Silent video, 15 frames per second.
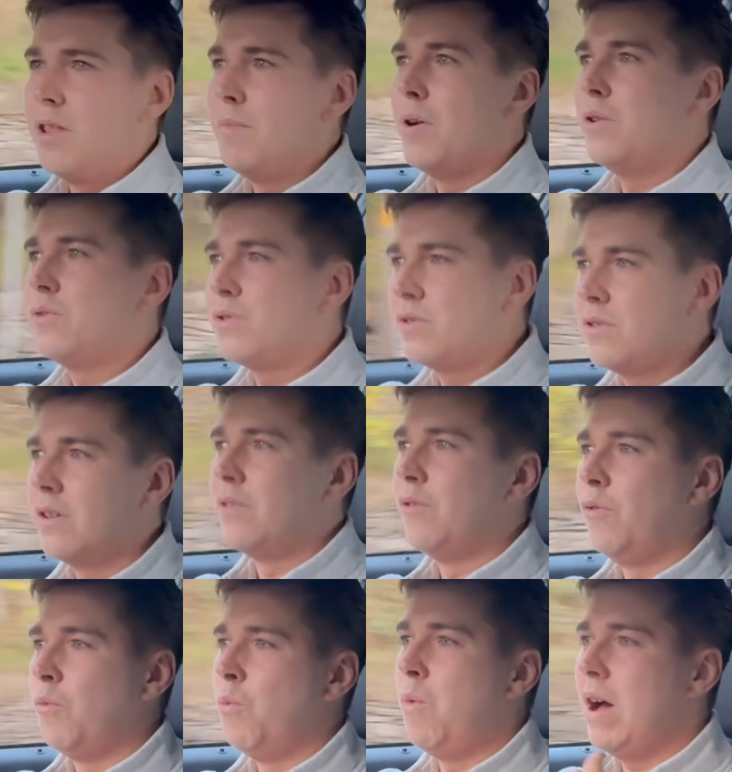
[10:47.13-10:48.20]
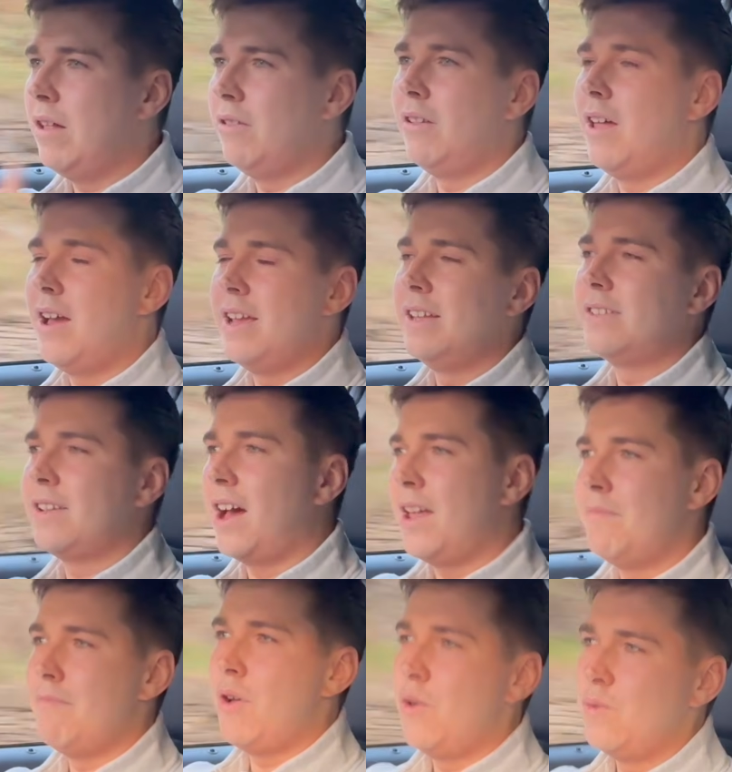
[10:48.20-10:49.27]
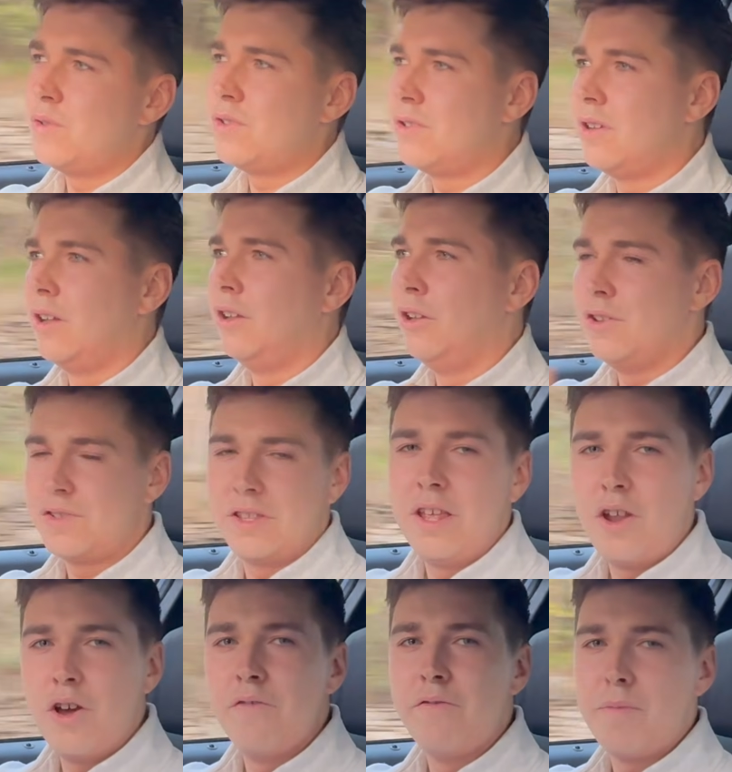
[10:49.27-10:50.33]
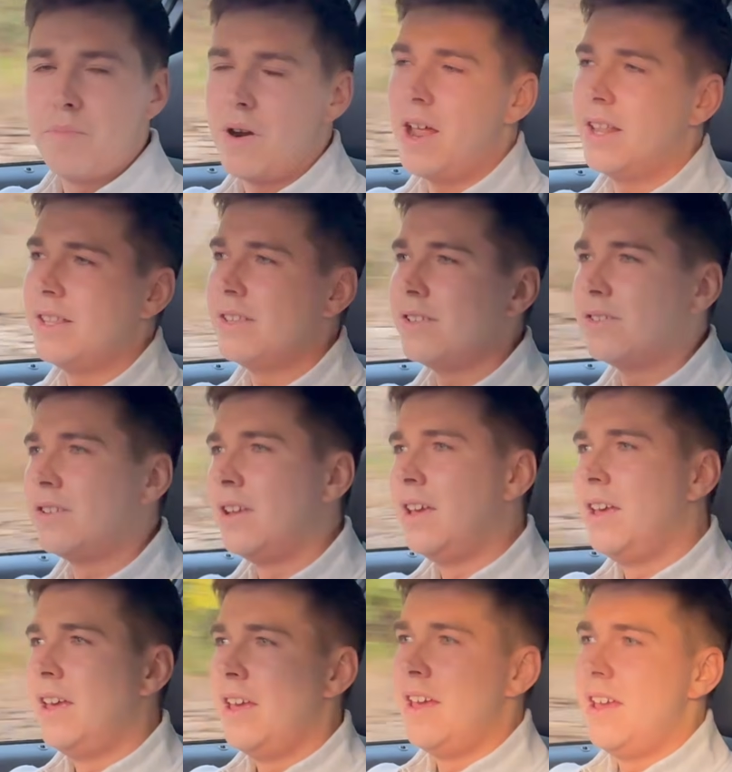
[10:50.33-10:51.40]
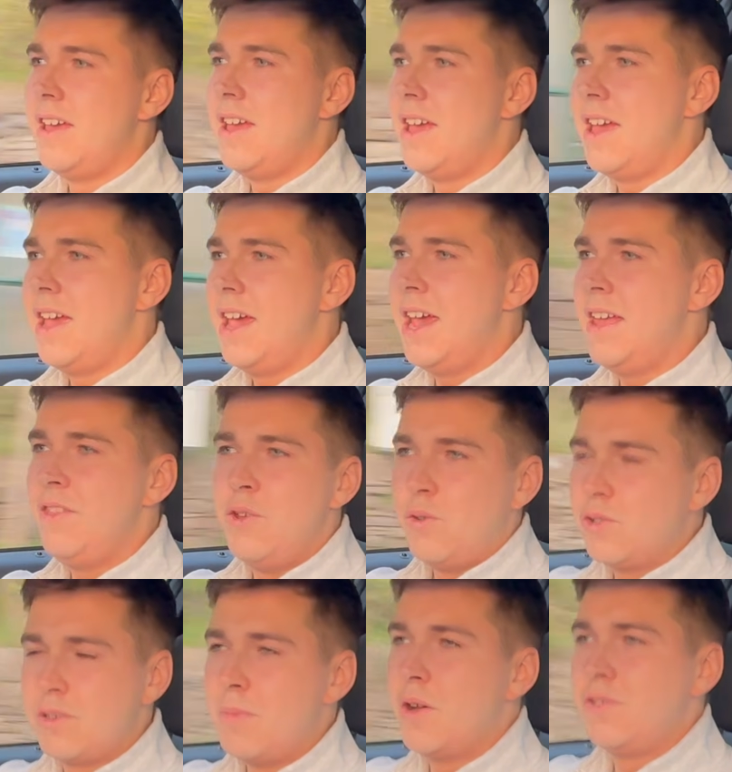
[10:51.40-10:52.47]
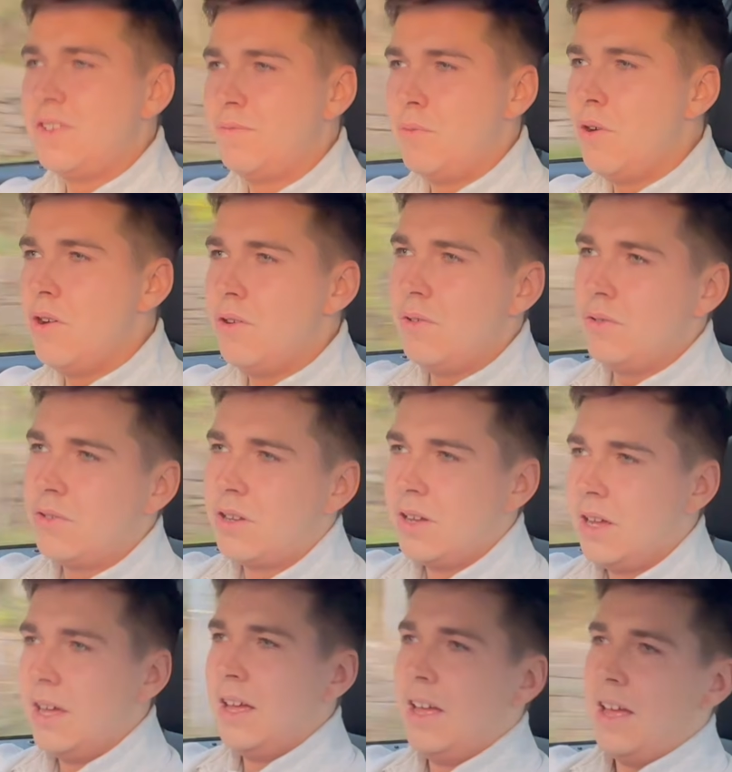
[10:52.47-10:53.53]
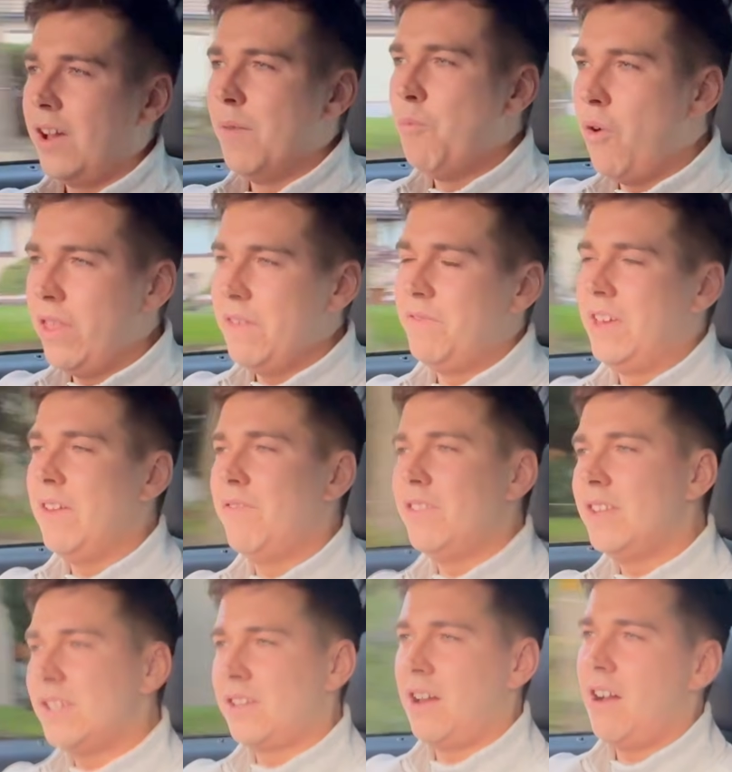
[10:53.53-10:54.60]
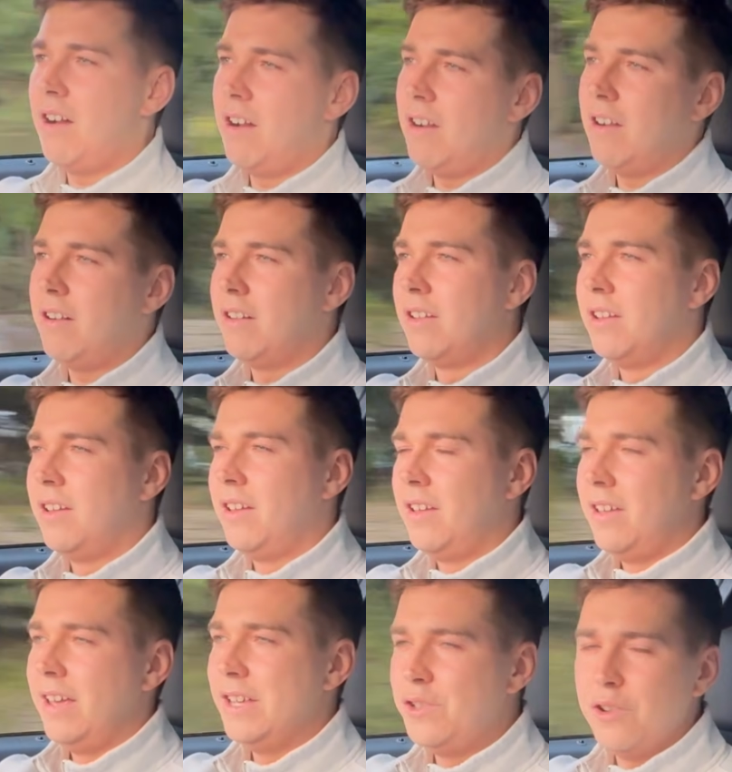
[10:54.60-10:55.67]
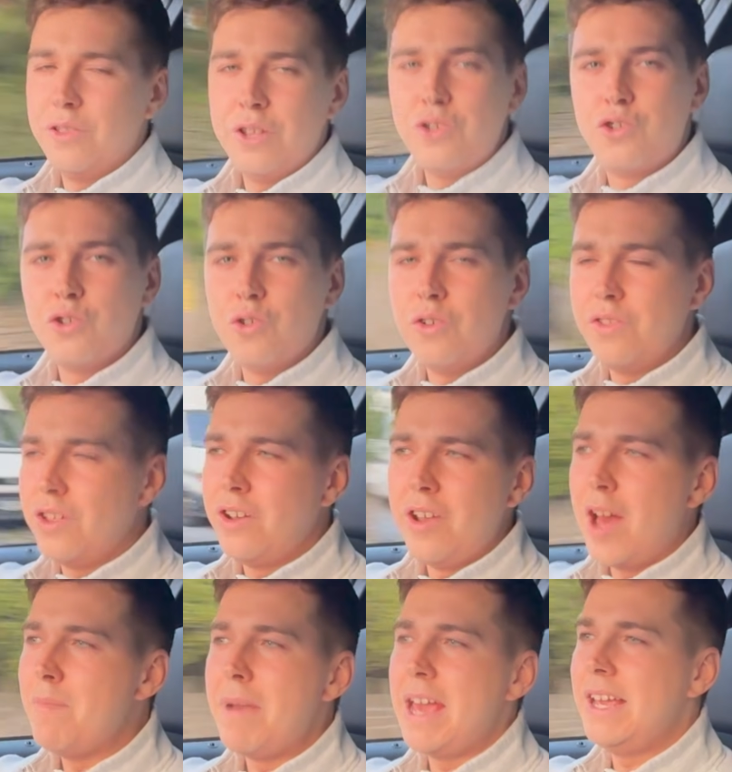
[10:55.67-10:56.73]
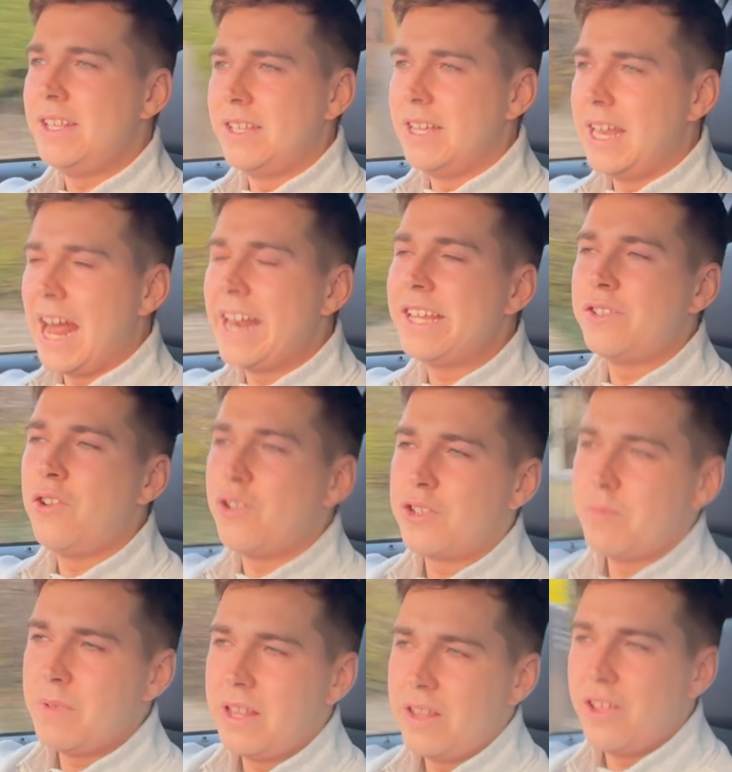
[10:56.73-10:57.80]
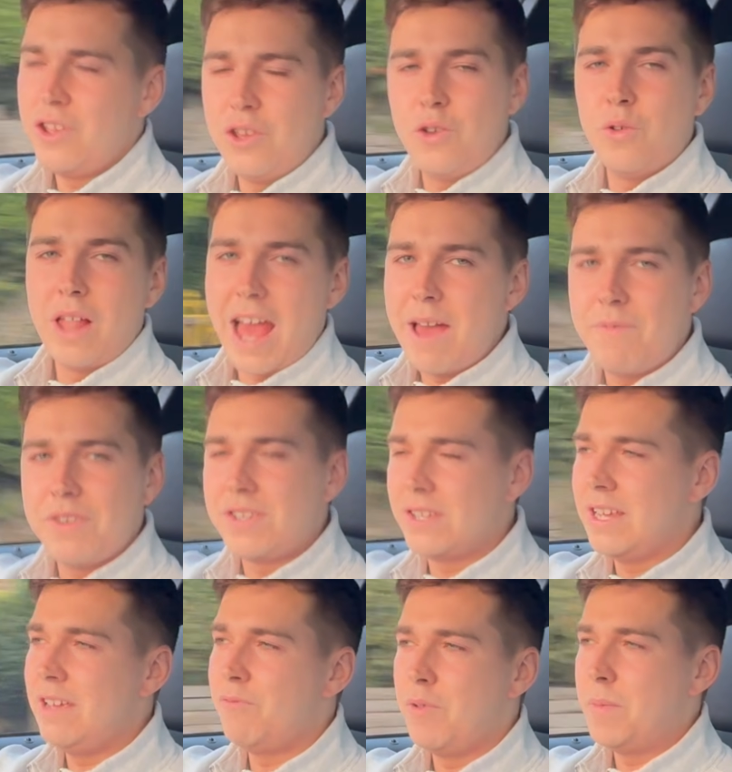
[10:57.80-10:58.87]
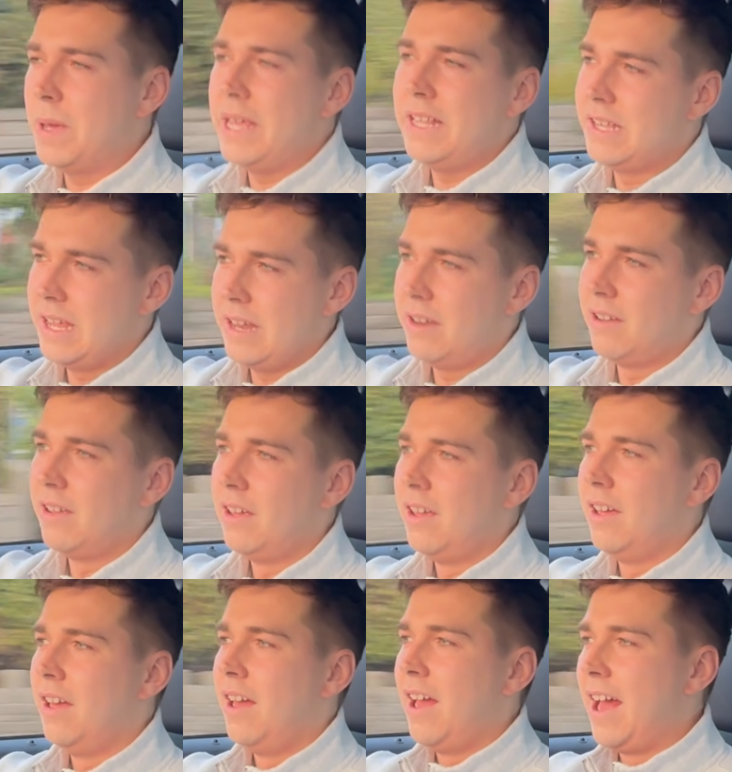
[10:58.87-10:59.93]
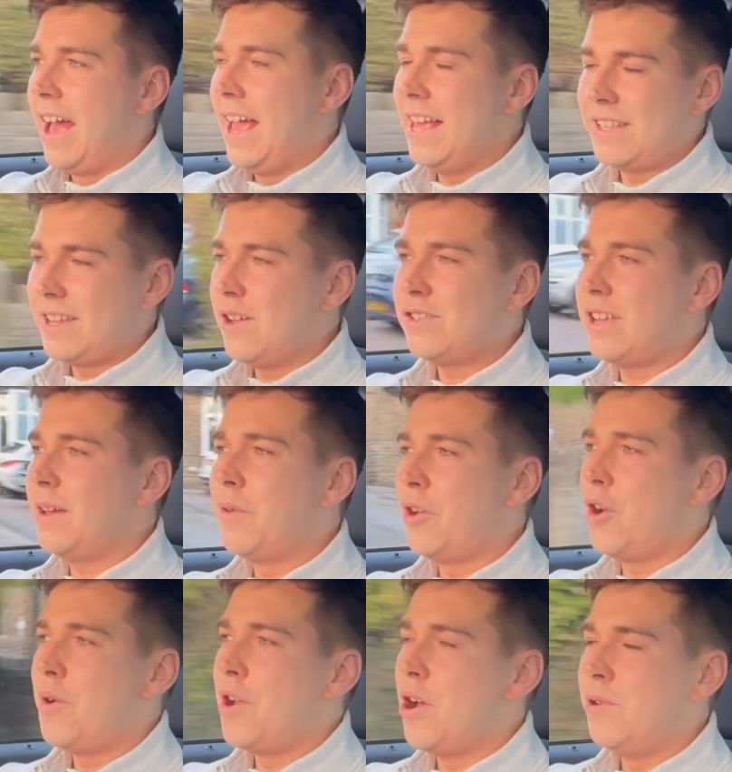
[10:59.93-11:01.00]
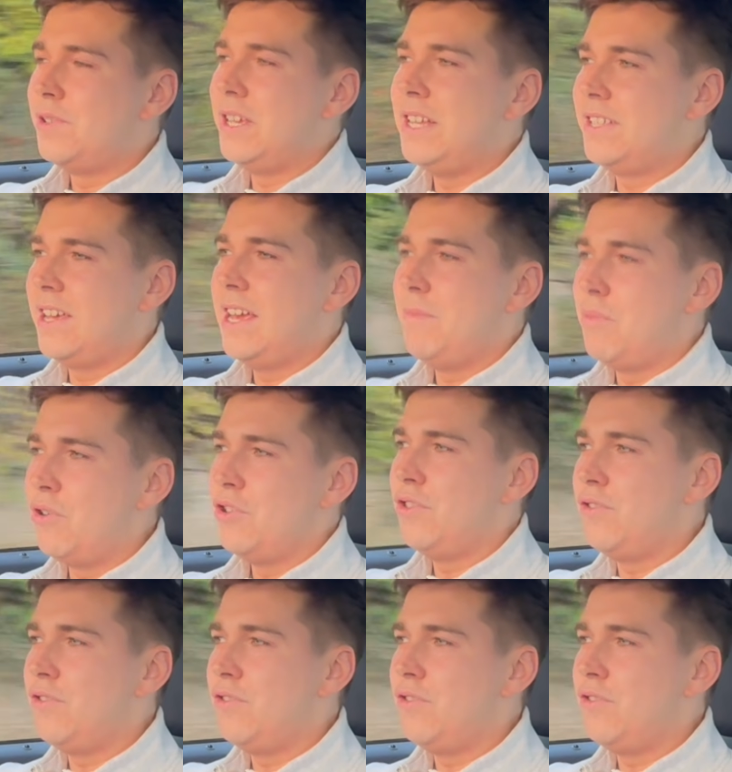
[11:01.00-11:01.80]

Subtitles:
the most well-liked and most lusted over brands in the automotive world. And what they've given this car is nothing short than amazing. And it's not something that you'll ever see repeated. It sounds like I'm going OTT, but